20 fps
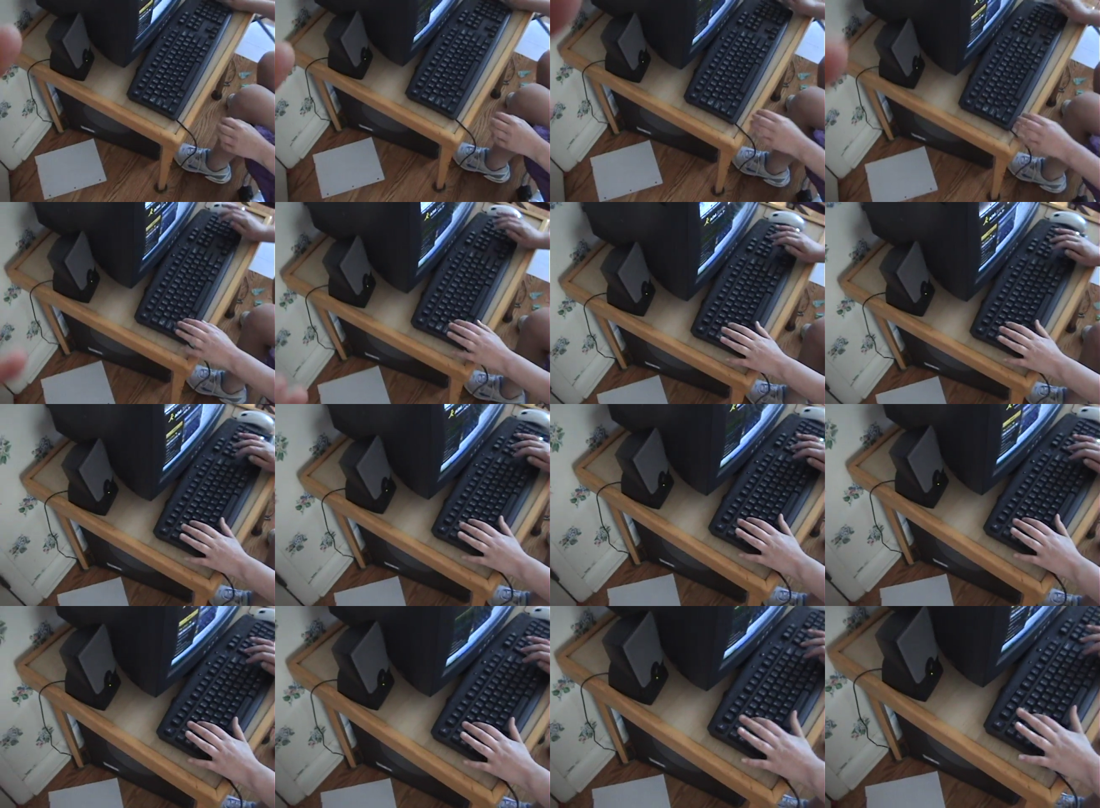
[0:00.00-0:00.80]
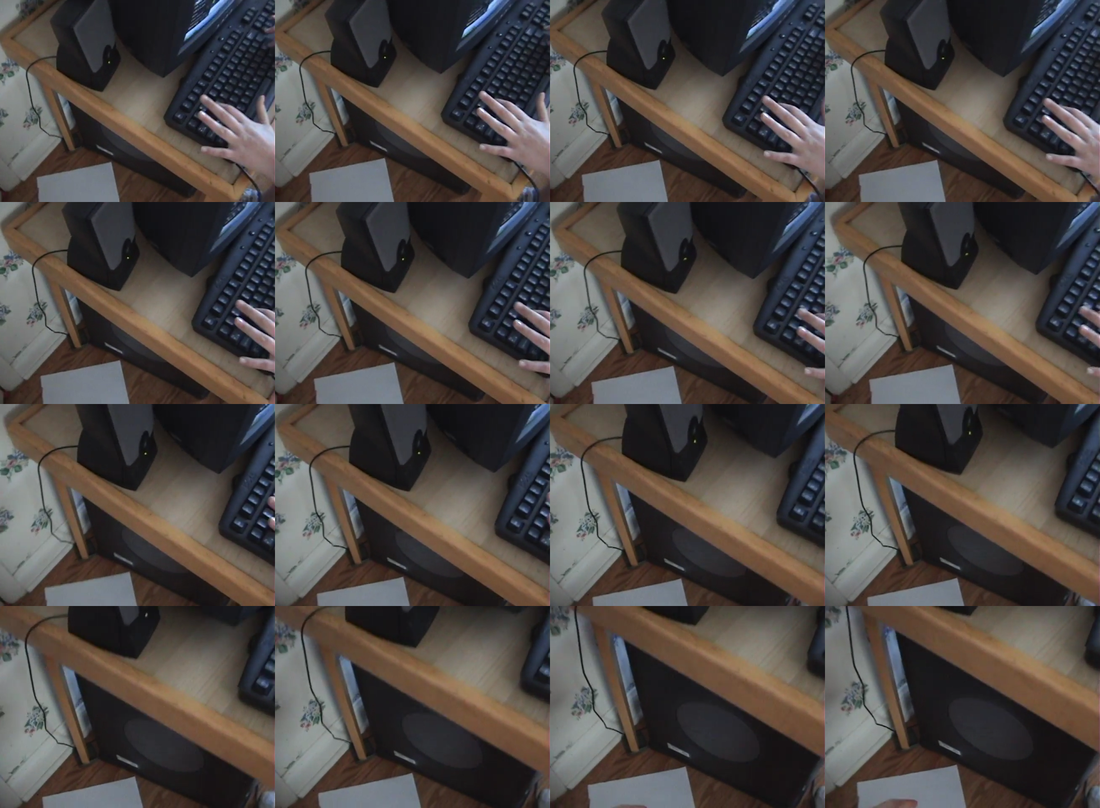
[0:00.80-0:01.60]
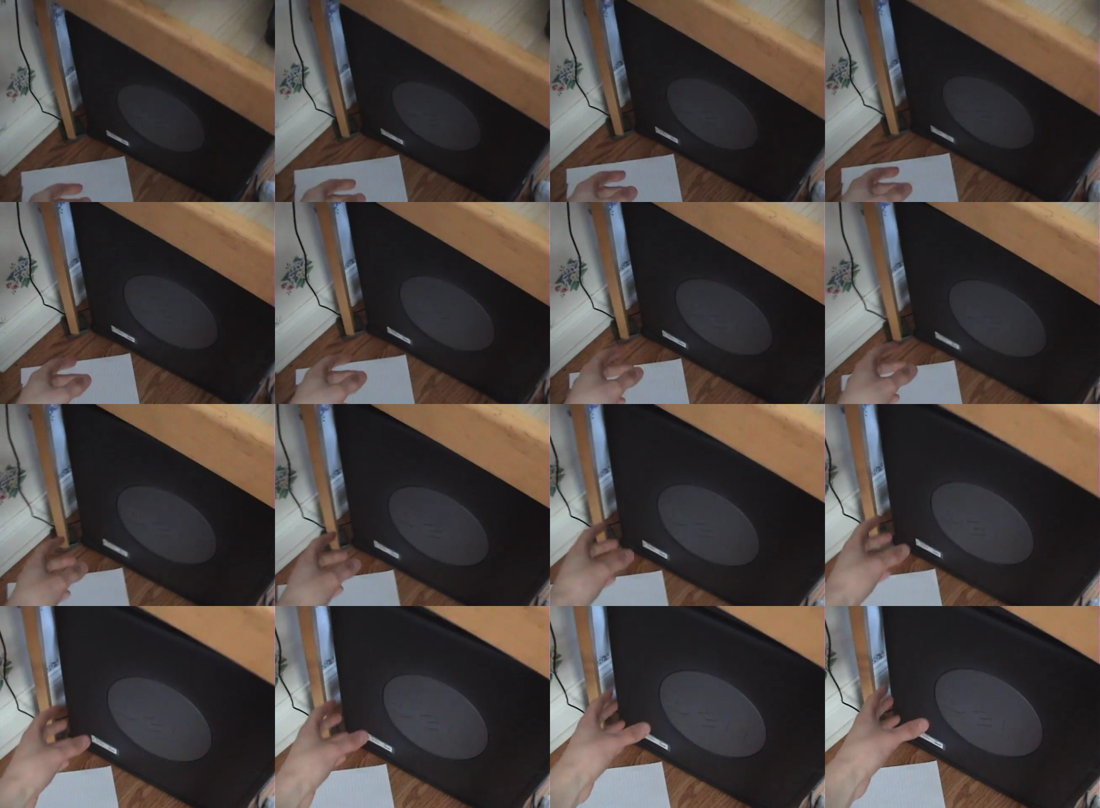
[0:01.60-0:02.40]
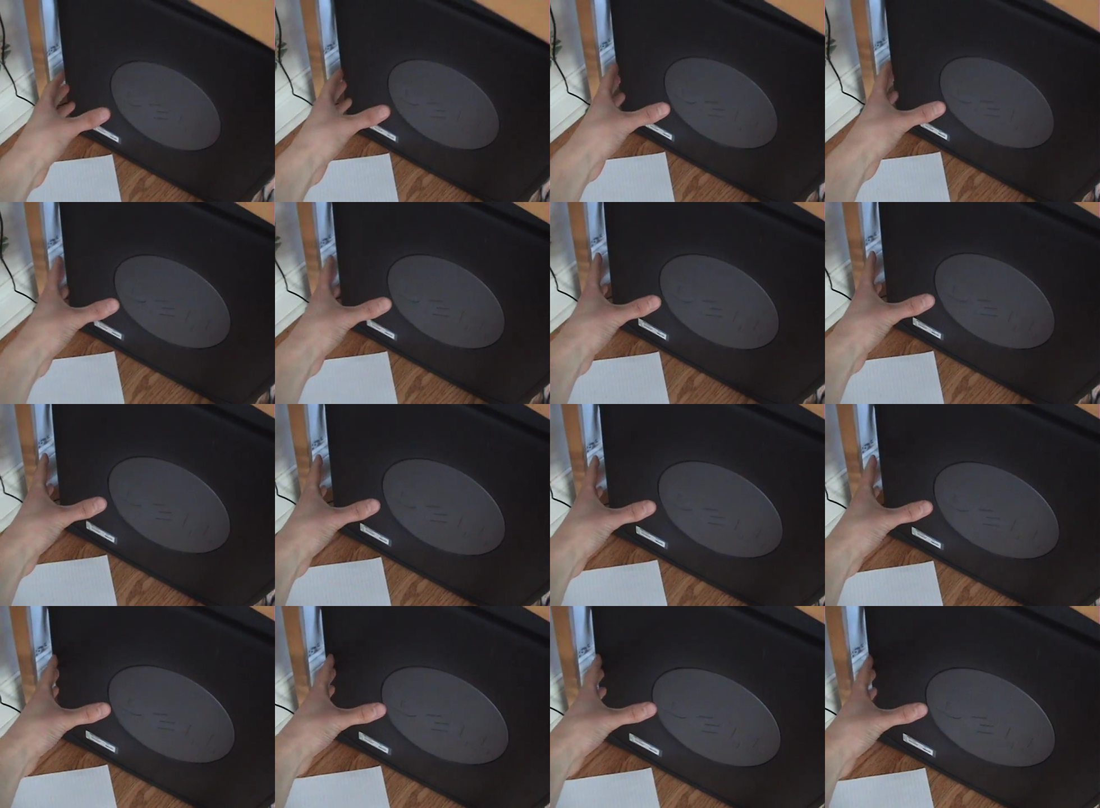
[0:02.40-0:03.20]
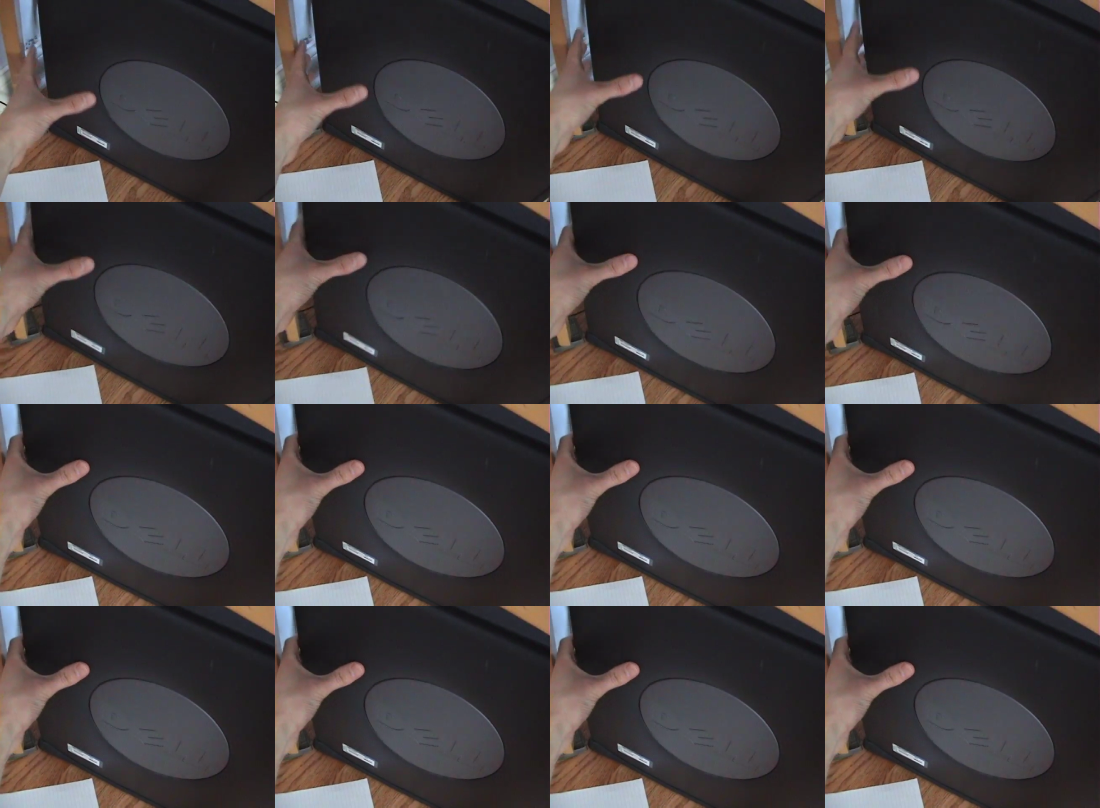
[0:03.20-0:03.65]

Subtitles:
No face is visible, so there are no lips to read.